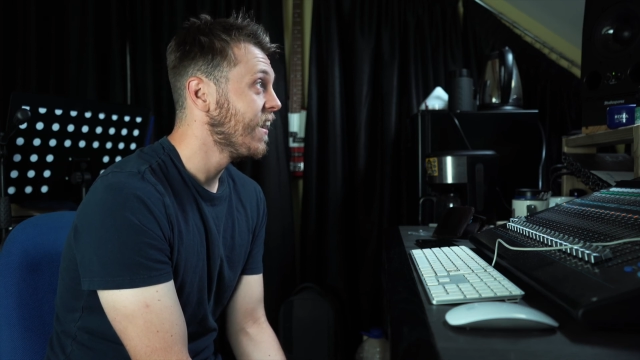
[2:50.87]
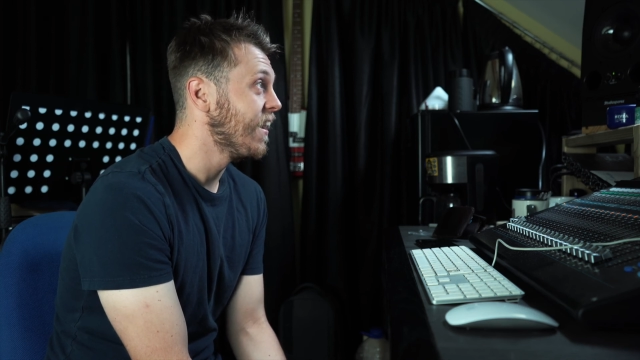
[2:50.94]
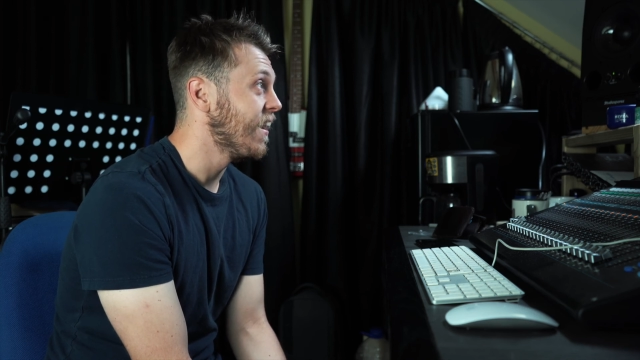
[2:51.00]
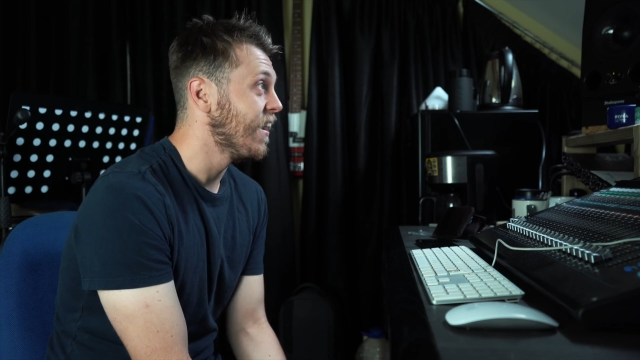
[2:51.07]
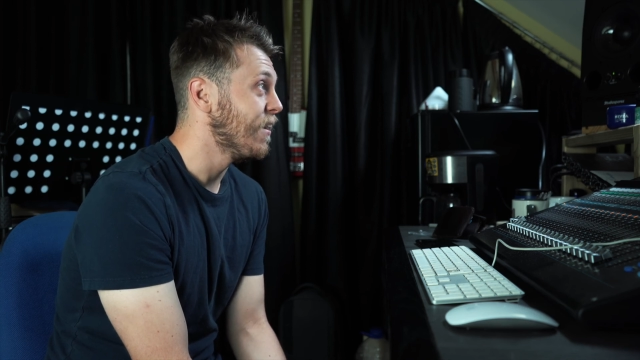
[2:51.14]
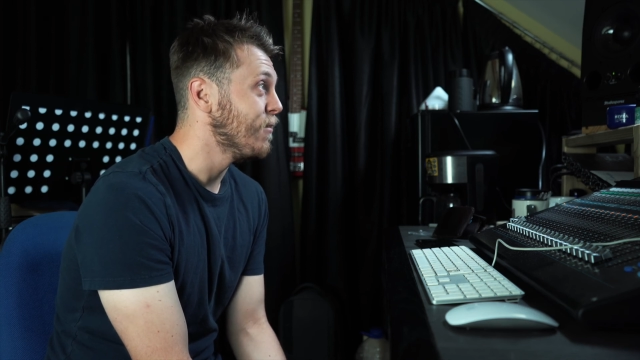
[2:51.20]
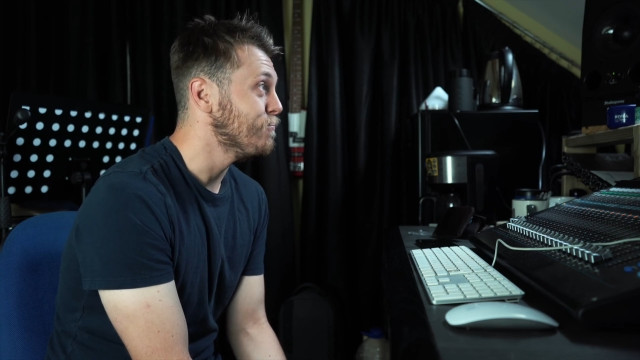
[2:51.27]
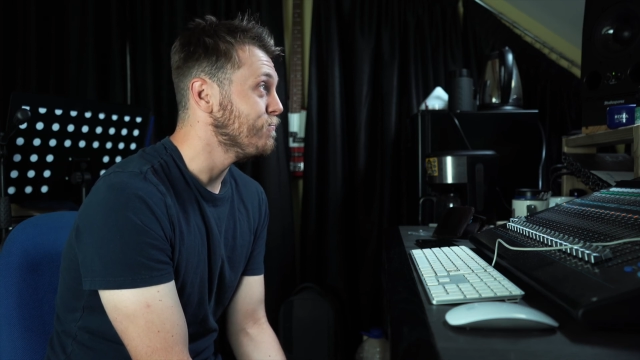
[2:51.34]

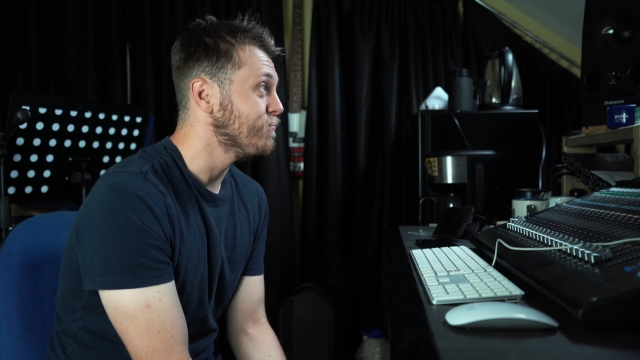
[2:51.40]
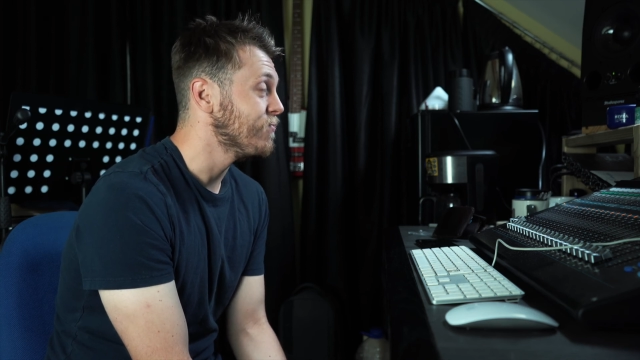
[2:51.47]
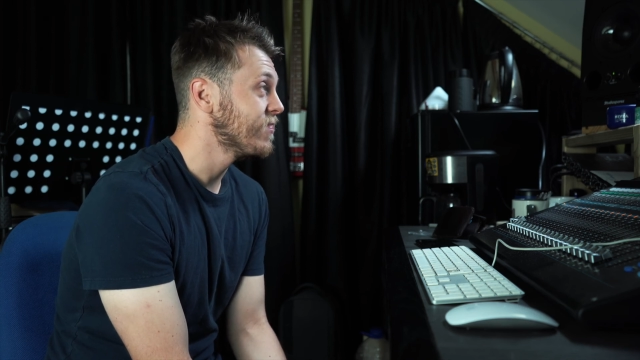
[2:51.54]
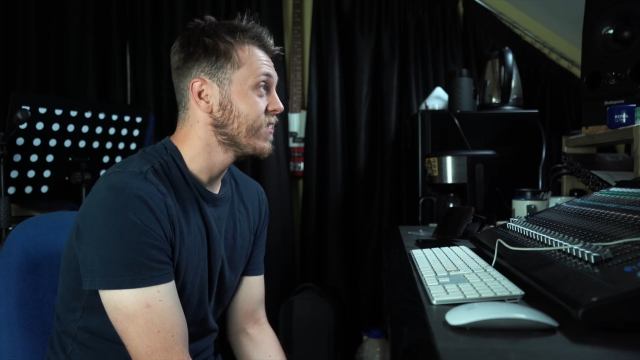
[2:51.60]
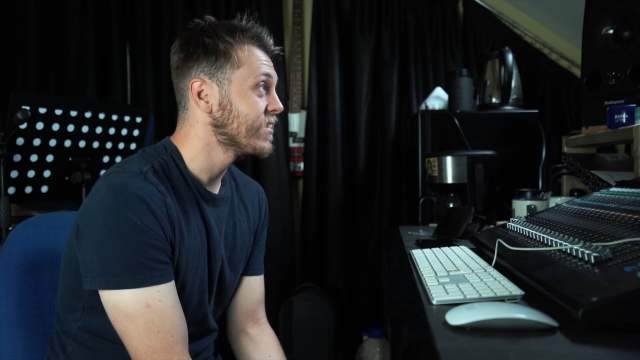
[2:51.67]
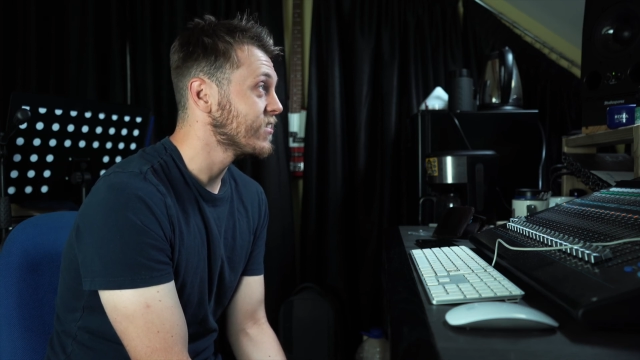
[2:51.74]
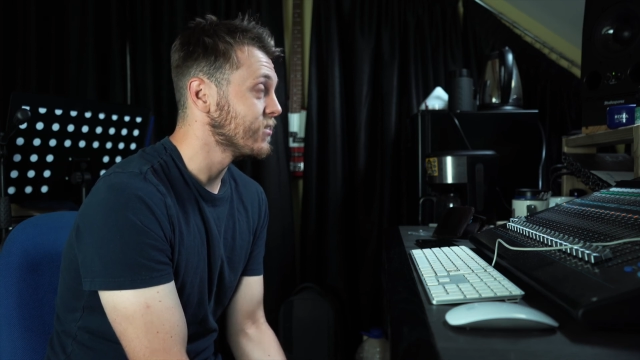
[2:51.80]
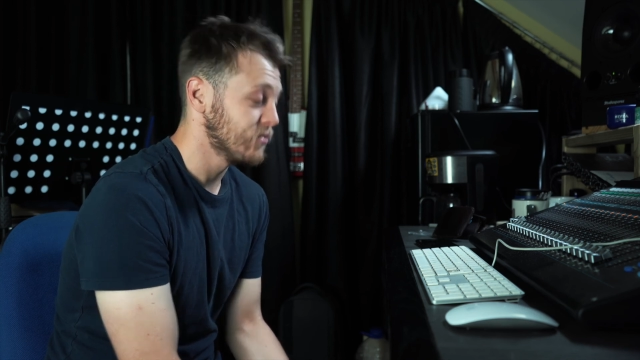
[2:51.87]
Um,
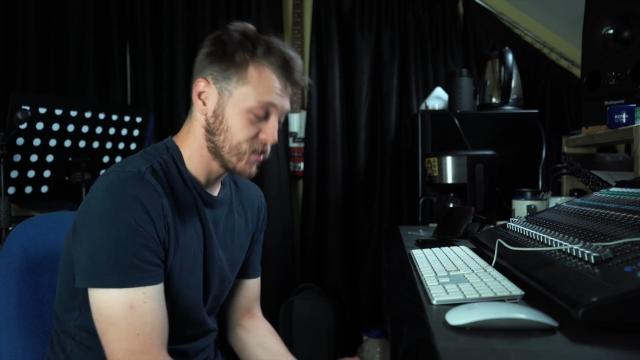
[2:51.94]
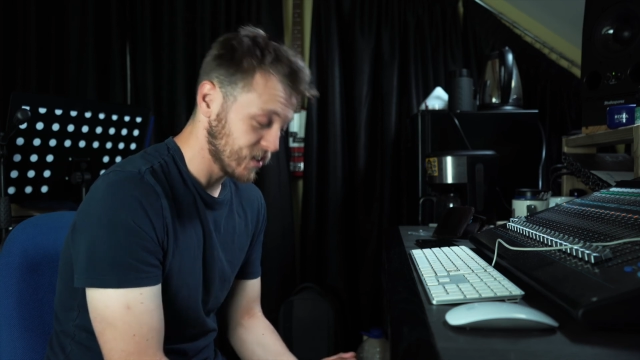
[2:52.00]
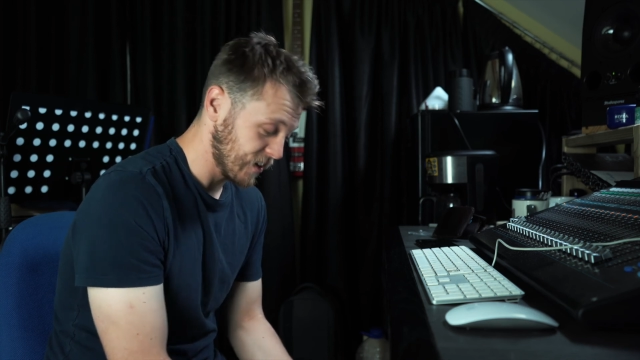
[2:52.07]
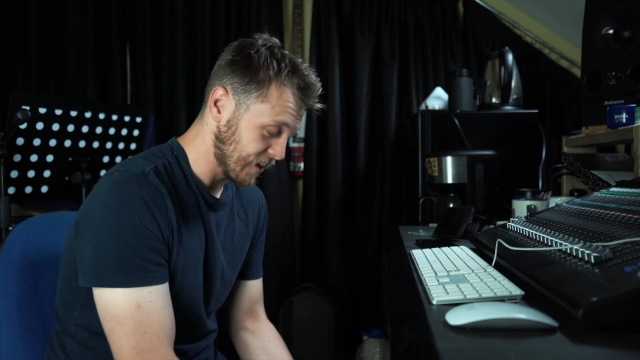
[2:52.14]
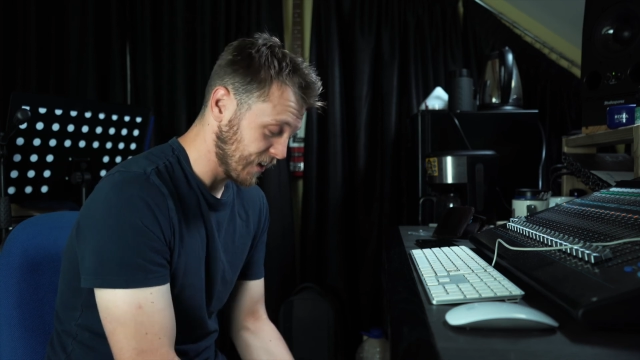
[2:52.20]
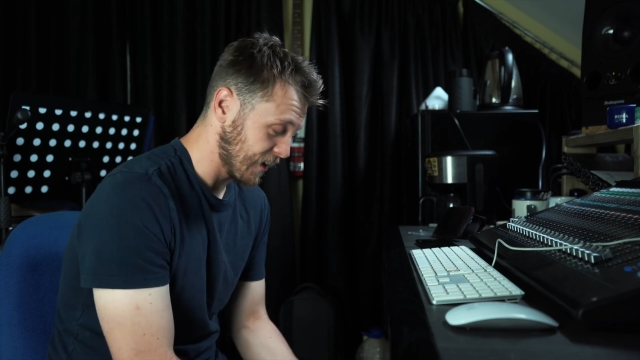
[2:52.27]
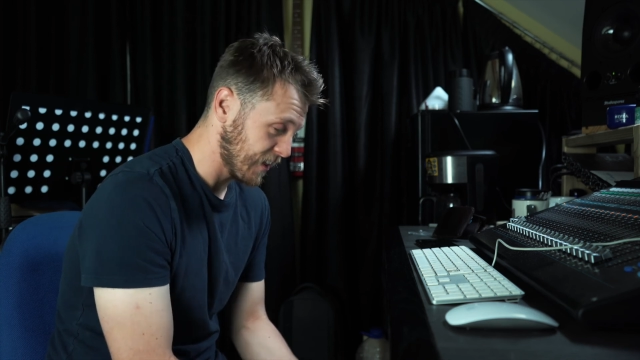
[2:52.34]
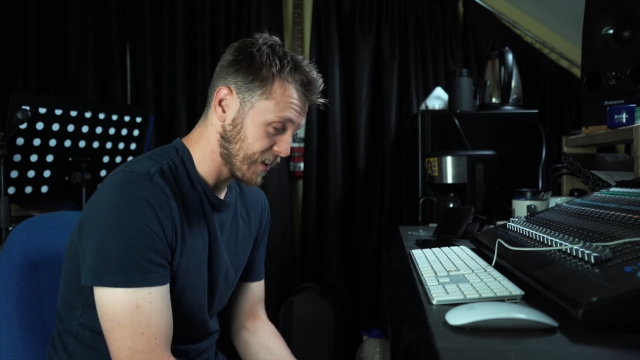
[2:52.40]
so I'm just
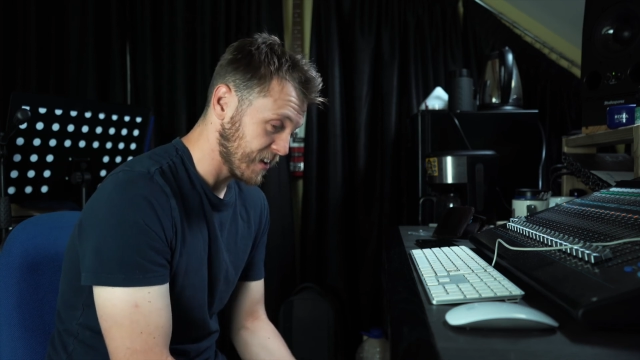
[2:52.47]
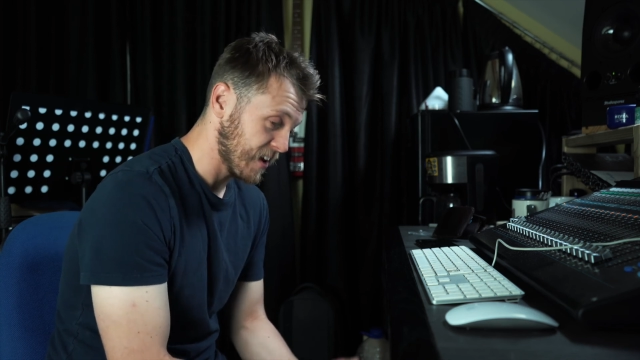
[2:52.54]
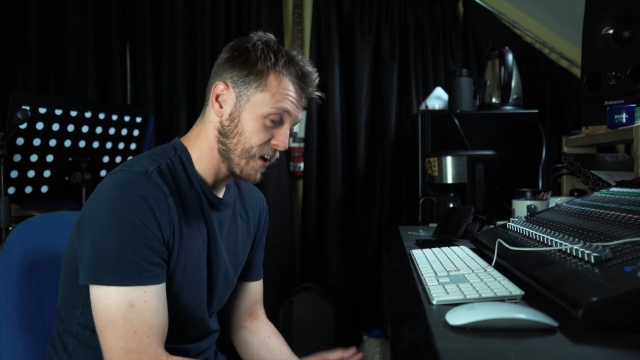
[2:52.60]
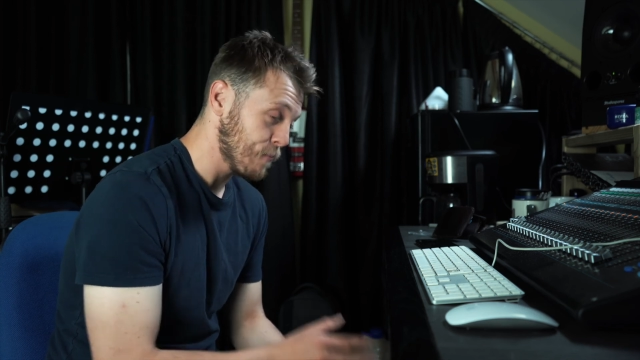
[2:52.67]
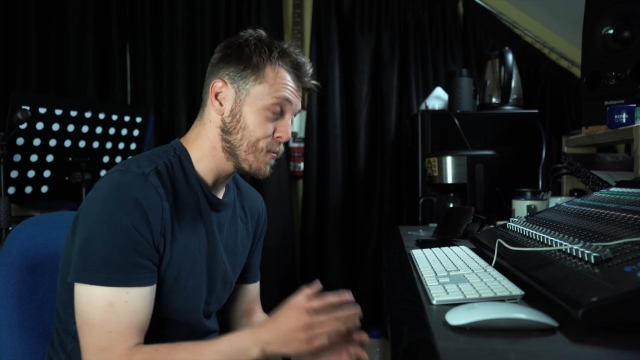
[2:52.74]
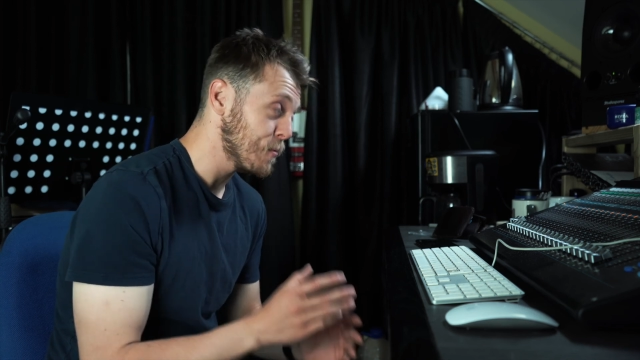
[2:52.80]
looking at that now,